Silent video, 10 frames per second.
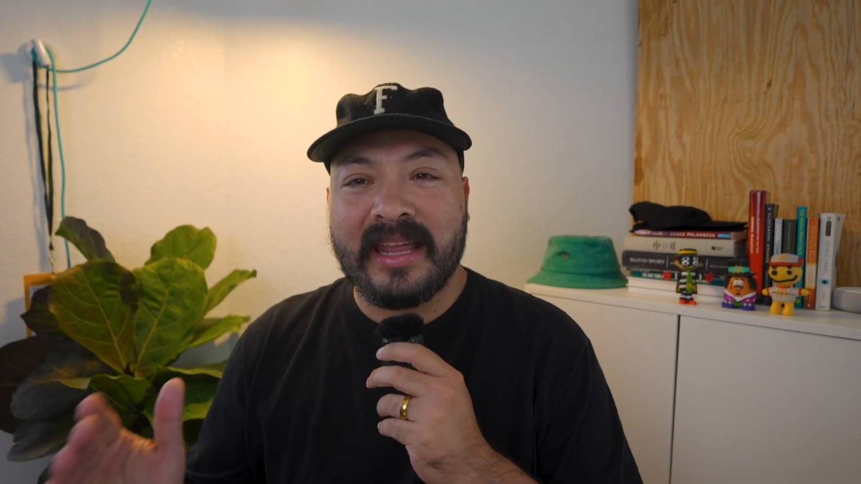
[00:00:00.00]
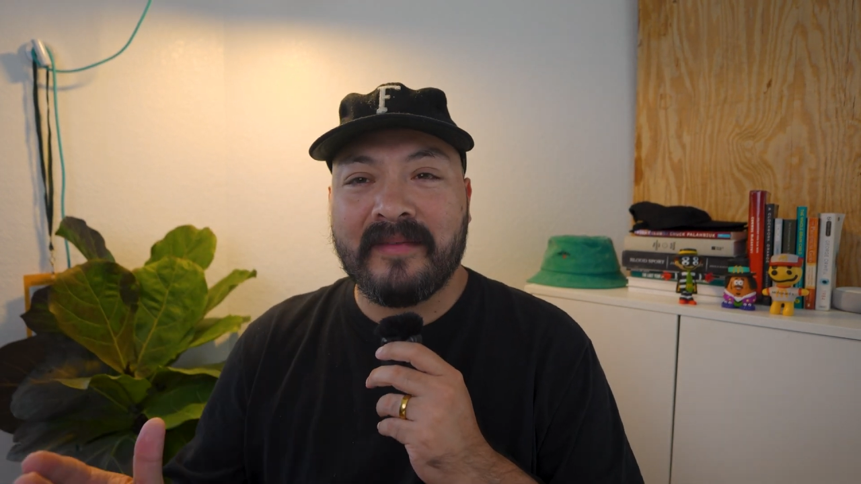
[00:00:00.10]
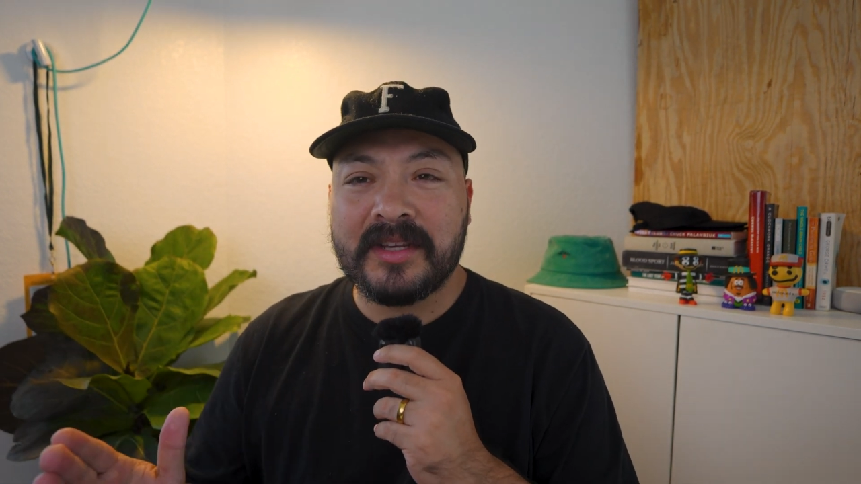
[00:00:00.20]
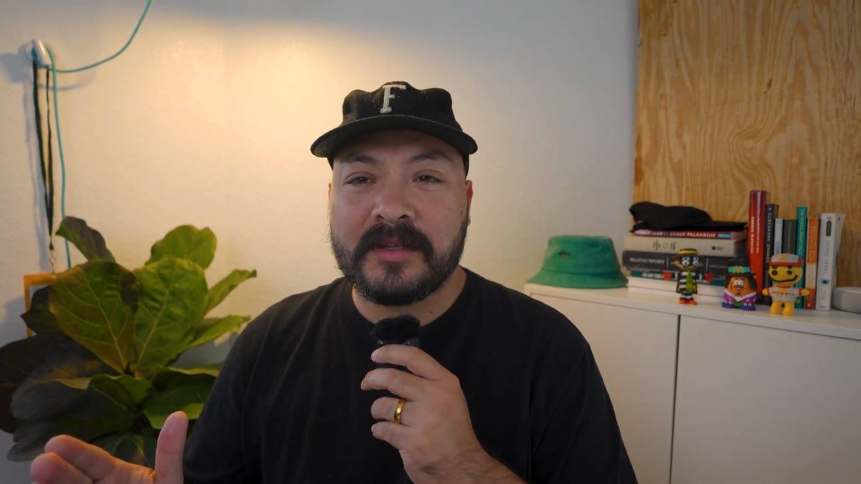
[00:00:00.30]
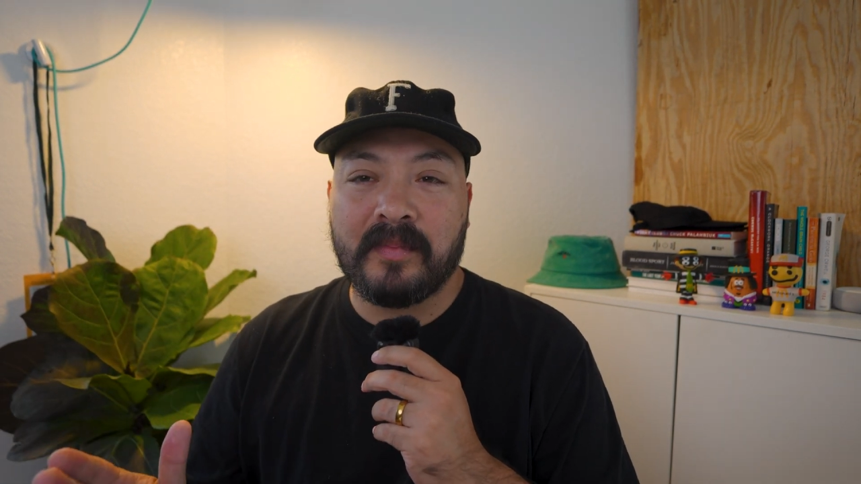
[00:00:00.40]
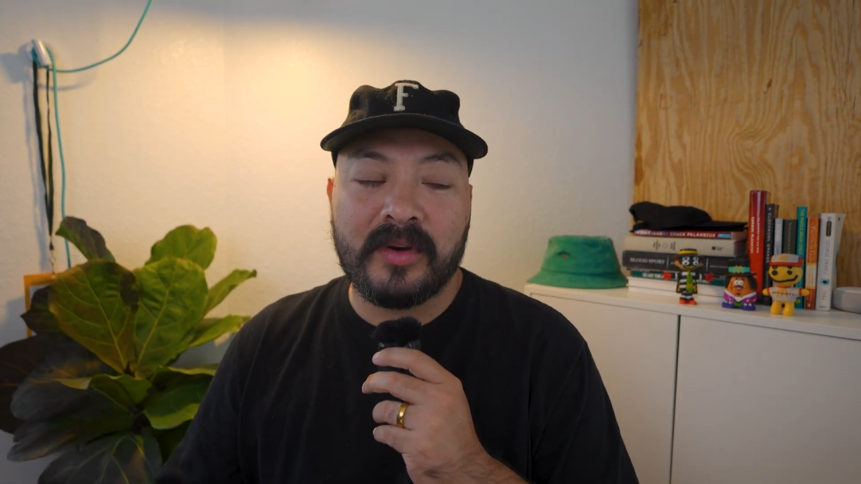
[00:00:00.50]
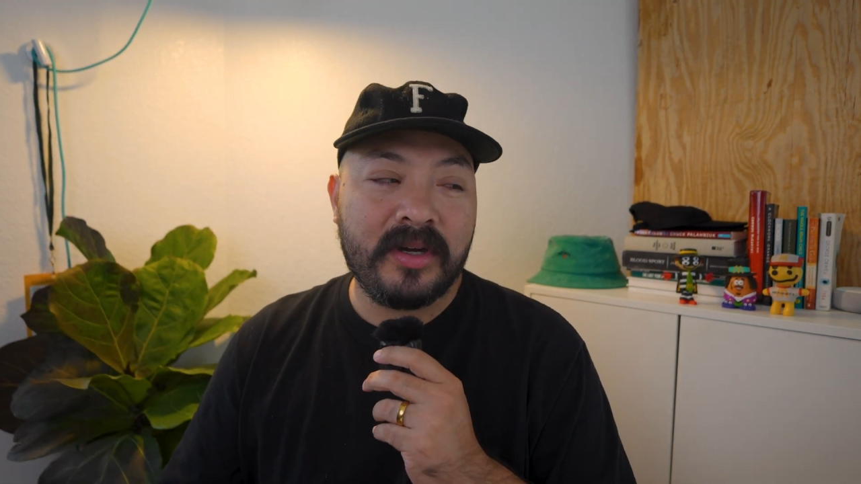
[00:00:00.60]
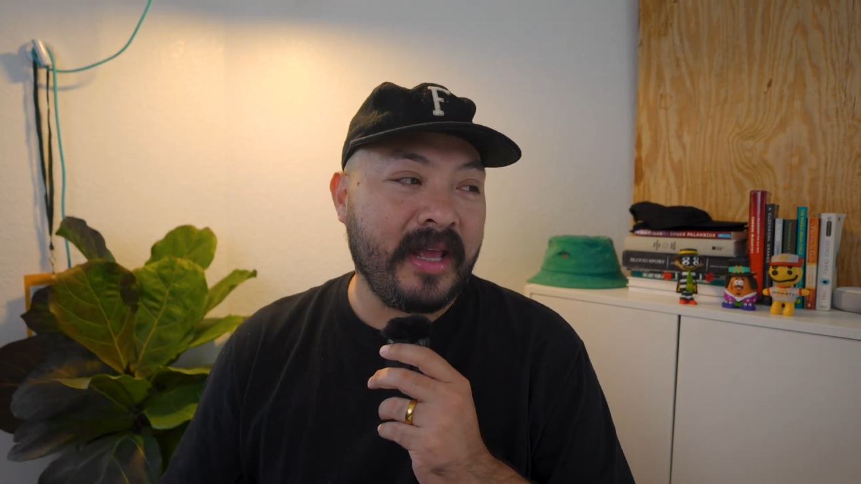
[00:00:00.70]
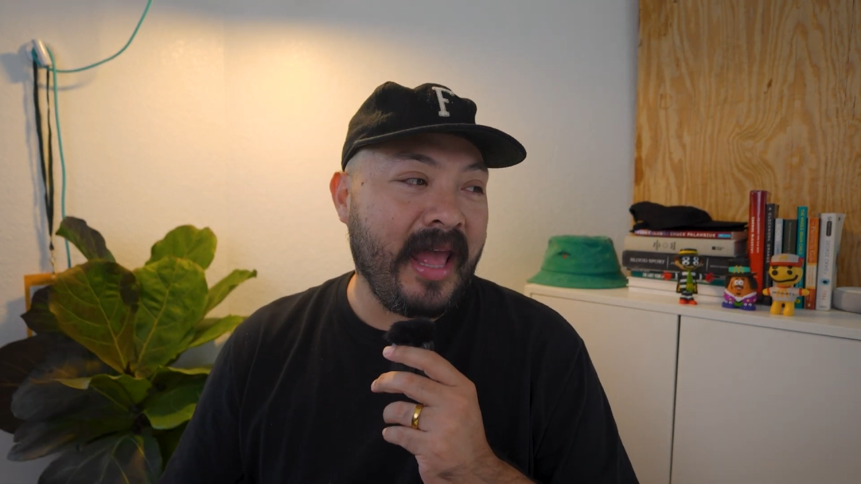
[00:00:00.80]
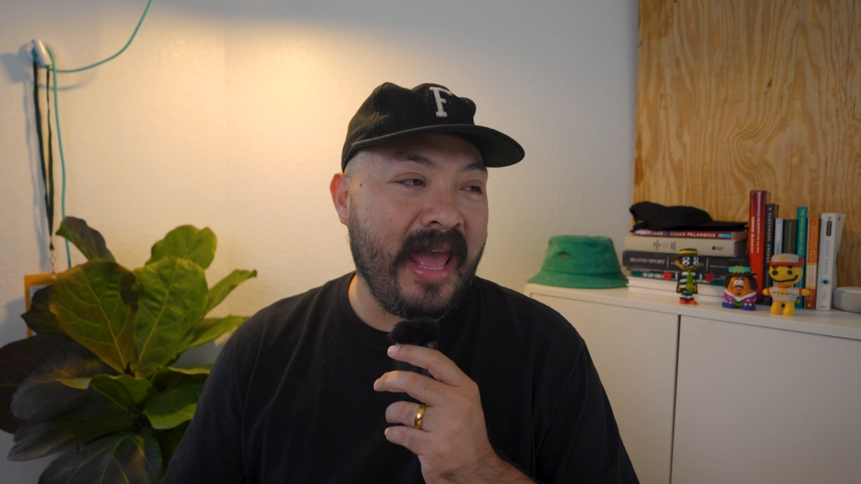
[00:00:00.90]
give this
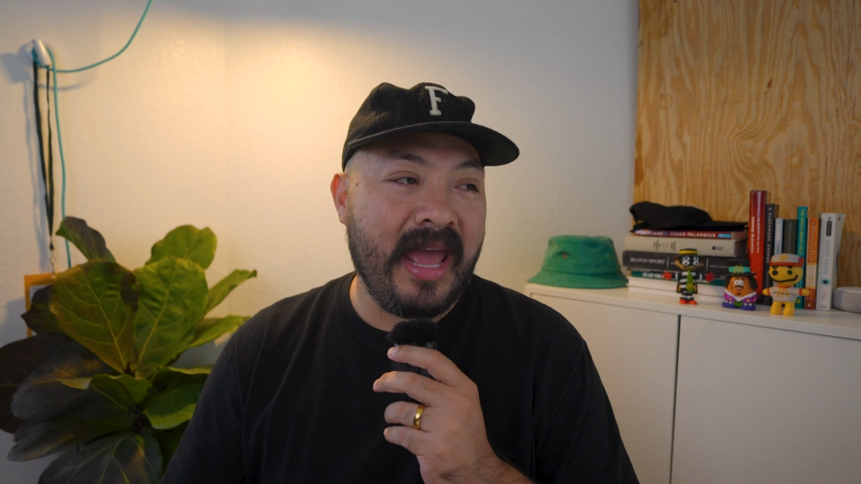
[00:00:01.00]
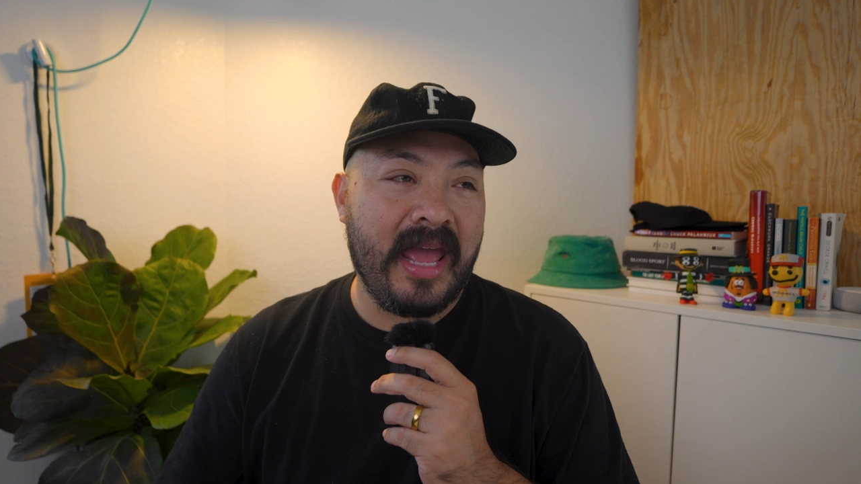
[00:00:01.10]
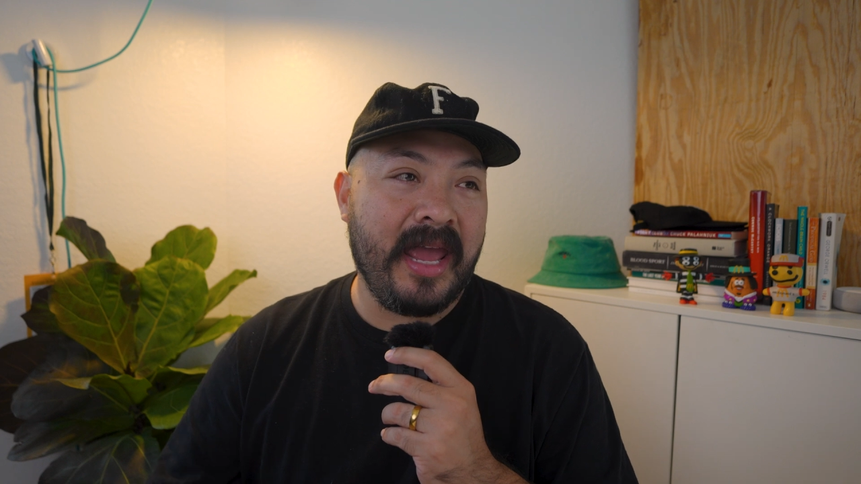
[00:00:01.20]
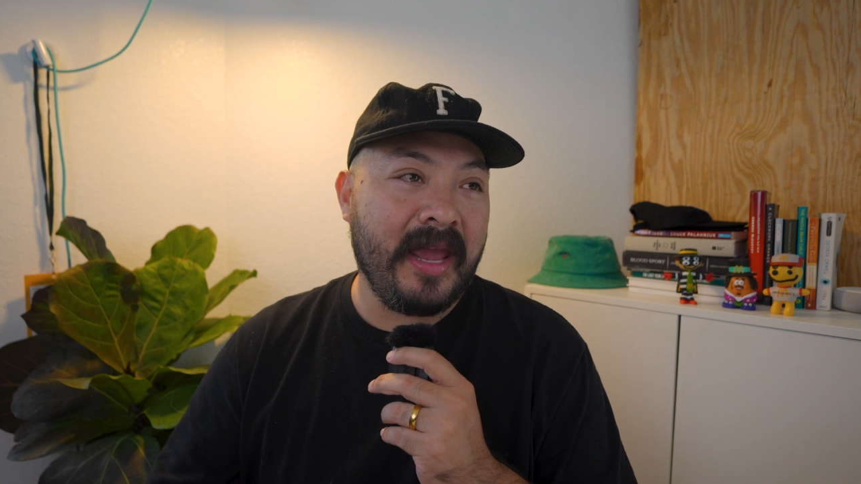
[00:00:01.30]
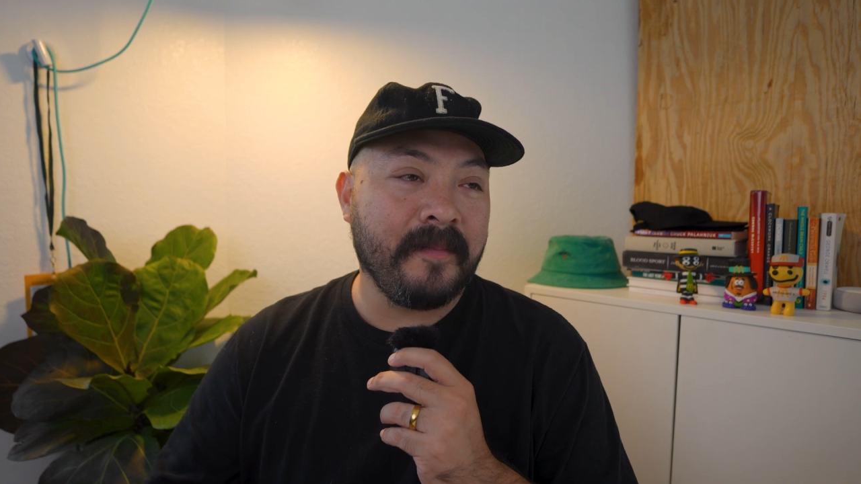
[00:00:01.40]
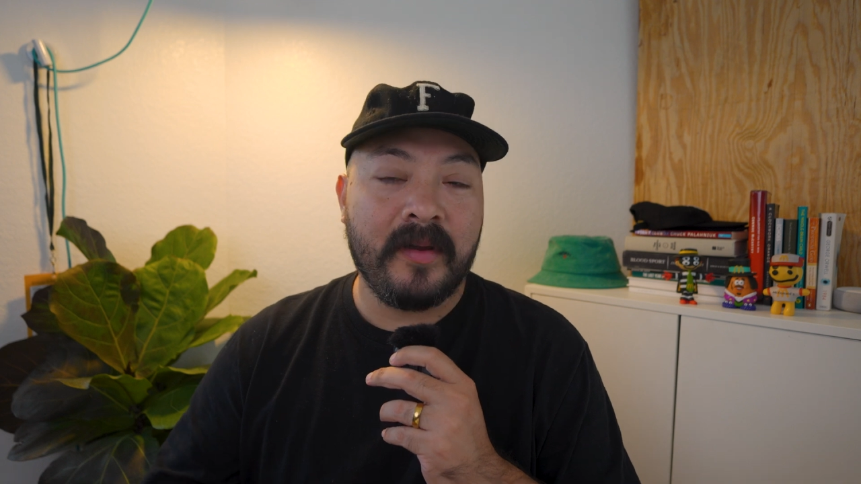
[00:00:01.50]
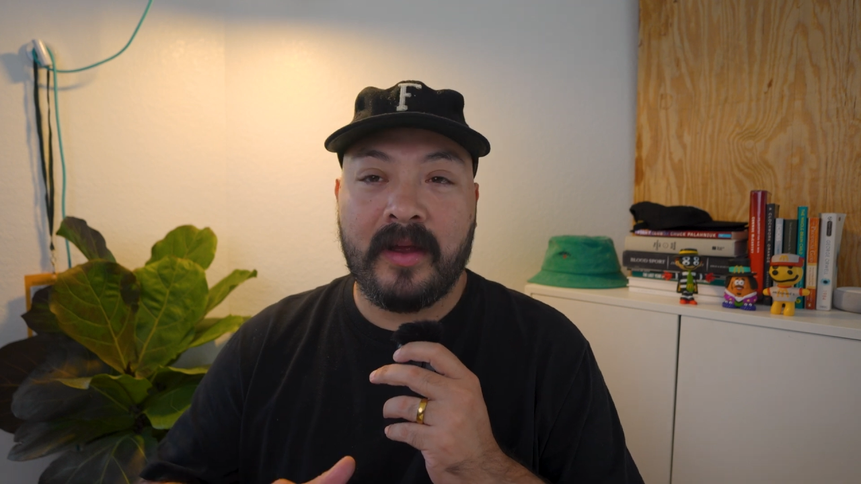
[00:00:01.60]
book a